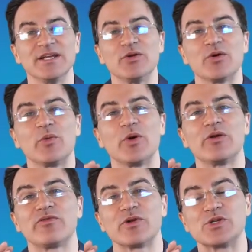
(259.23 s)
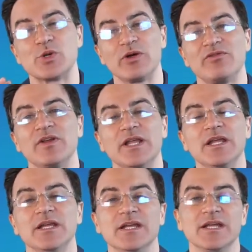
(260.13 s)
Your word for
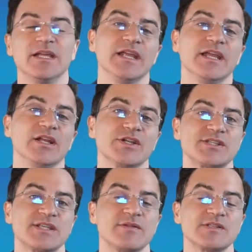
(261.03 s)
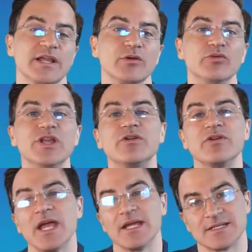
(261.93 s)
joyfully in English sounds like
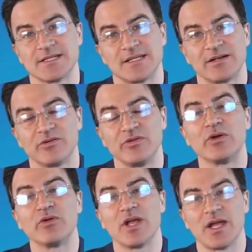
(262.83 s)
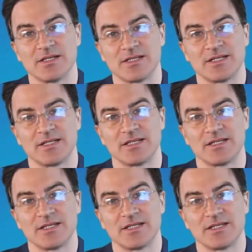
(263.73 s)
recreate, recreate.